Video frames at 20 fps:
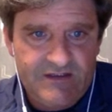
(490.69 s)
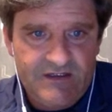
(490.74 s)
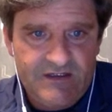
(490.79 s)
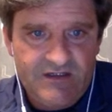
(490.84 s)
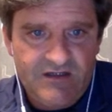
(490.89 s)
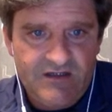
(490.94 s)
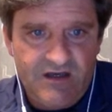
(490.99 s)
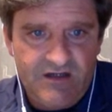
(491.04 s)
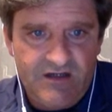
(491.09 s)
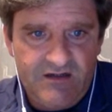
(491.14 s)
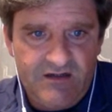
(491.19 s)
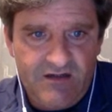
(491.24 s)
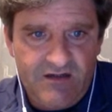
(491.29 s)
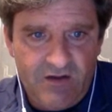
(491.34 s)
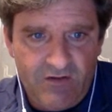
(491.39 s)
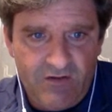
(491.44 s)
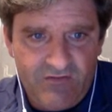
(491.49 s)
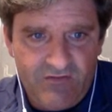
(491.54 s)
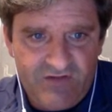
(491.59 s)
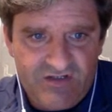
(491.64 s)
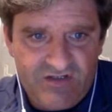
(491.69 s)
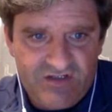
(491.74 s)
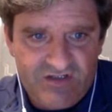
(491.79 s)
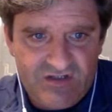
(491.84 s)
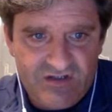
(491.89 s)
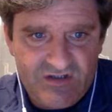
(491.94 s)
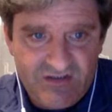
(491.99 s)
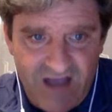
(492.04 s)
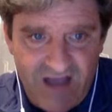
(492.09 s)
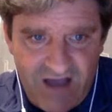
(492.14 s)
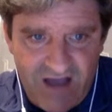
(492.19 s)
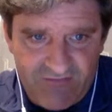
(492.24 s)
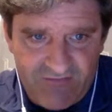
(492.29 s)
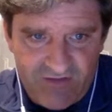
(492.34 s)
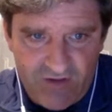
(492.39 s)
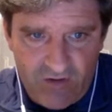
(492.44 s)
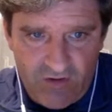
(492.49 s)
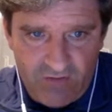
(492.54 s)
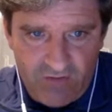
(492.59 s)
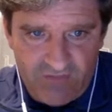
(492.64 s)
Yovanovitch,
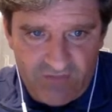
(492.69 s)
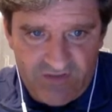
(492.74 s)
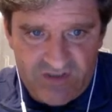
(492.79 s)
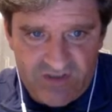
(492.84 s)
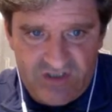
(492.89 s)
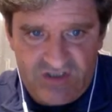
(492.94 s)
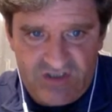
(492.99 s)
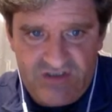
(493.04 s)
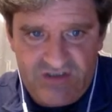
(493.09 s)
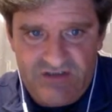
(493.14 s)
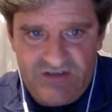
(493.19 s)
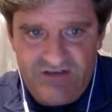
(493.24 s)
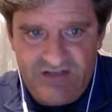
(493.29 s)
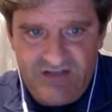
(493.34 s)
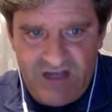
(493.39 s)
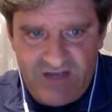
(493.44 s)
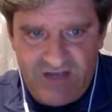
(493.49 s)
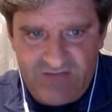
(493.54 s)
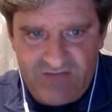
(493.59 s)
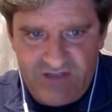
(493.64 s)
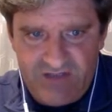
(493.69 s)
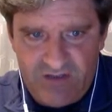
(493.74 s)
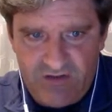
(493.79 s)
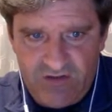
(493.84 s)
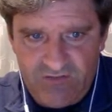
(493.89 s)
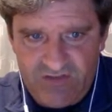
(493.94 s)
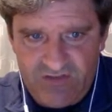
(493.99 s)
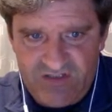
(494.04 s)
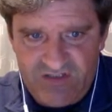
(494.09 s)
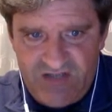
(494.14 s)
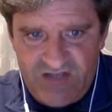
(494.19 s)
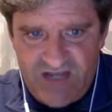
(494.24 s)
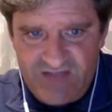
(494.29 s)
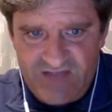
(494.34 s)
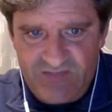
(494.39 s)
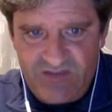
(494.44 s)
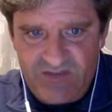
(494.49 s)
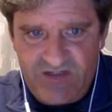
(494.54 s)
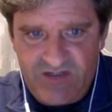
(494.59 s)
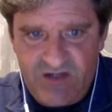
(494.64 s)
Yovanovitch Yovanovitch
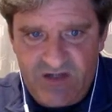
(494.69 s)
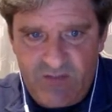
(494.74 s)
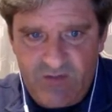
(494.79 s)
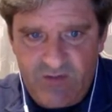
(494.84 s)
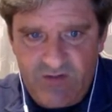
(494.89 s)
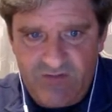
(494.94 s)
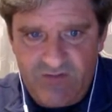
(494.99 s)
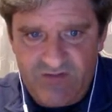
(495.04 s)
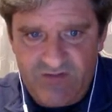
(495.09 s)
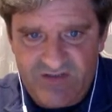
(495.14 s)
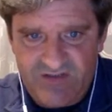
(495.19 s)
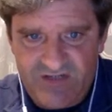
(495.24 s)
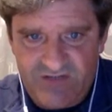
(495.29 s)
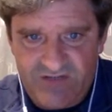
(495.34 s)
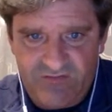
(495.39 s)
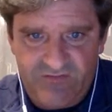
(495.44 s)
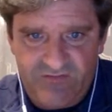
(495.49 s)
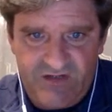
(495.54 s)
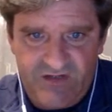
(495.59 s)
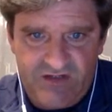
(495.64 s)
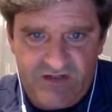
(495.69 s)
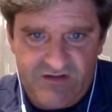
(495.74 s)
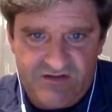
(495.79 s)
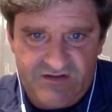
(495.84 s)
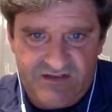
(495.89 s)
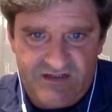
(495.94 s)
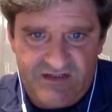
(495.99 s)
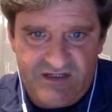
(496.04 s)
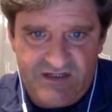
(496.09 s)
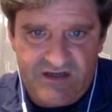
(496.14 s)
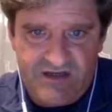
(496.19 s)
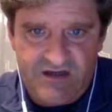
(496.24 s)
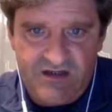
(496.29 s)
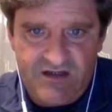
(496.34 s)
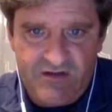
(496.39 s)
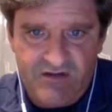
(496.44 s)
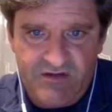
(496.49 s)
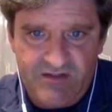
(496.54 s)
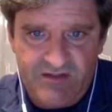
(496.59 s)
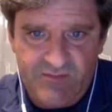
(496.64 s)
has become one of the central figures in the
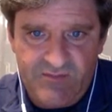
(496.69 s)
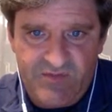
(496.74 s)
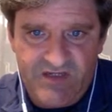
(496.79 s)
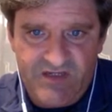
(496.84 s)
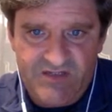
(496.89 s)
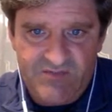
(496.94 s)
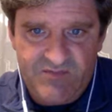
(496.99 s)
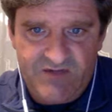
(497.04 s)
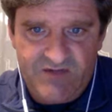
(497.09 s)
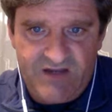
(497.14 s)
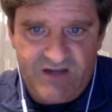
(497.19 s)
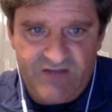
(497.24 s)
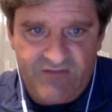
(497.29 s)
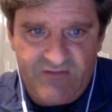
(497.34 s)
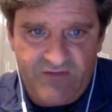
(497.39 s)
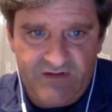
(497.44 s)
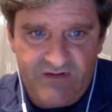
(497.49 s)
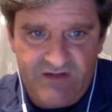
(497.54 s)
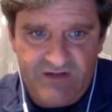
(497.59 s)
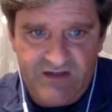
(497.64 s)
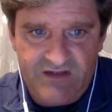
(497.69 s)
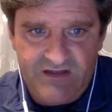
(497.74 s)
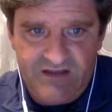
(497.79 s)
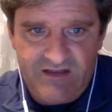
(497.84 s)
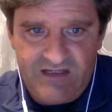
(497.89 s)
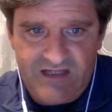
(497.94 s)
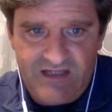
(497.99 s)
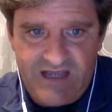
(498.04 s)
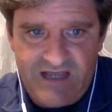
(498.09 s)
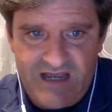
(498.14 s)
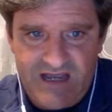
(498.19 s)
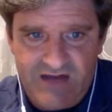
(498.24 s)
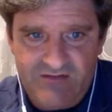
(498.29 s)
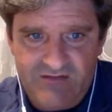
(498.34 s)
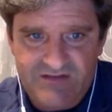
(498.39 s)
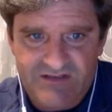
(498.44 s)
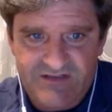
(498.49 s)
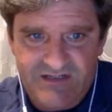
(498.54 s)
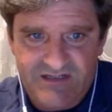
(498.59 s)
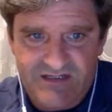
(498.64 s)
ongoing impeachment effort in the
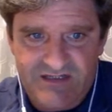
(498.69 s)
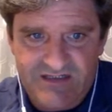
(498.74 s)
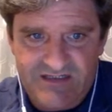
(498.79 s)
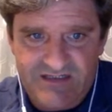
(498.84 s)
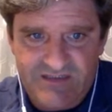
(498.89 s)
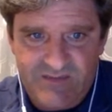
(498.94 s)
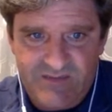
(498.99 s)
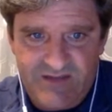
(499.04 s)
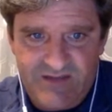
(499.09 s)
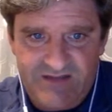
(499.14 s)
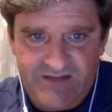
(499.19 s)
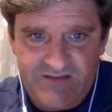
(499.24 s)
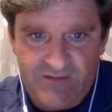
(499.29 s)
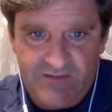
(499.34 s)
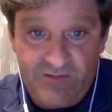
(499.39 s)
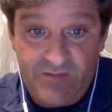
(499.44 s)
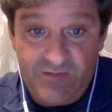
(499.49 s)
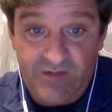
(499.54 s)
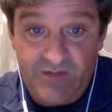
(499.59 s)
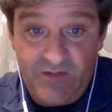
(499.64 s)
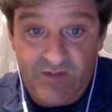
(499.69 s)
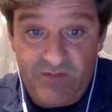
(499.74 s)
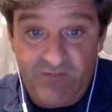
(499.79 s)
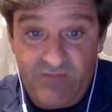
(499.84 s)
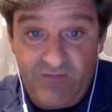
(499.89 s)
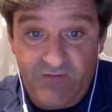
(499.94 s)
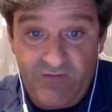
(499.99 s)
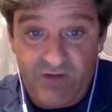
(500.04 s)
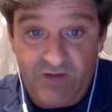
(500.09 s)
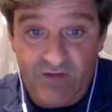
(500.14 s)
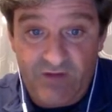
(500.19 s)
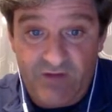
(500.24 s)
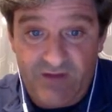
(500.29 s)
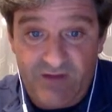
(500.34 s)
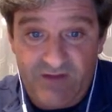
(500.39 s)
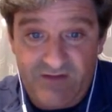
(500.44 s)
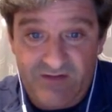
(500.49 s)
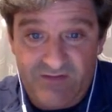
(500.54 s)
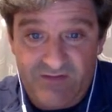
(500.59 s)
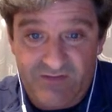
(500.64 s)
House and is expected to appear before
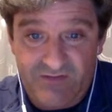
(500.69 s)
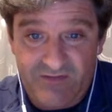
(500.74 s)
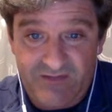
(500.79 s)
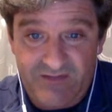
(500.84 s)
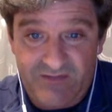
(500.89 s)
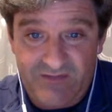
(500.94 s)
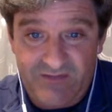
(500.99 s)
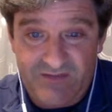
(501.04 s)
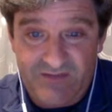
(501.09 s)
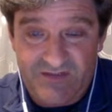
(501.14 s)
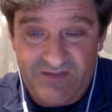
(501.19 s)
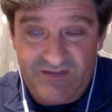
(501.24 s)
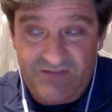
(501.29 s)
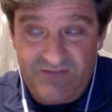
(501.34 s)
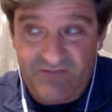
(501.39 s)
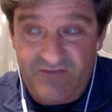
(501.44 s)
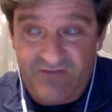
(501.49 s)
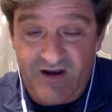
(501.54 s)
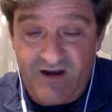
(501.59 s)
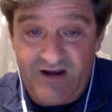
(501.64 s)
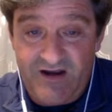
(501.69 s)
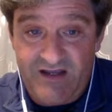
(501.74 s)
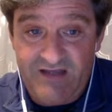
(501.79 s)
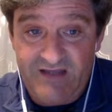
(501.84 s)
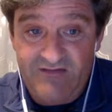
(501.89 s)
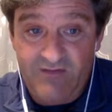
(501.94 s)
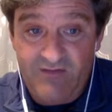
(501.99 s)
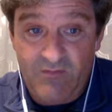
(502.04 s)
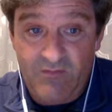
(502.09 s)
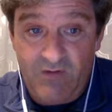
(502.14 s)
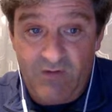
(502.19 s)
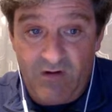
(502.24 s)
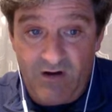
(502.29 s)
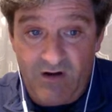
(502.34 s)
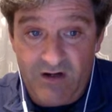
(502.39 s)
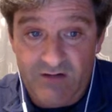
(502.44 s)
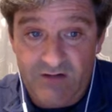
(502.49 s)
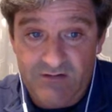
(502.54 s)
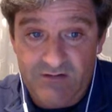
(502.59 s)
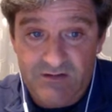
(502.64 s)
lawmakers for a deposition Friday, tomorrow.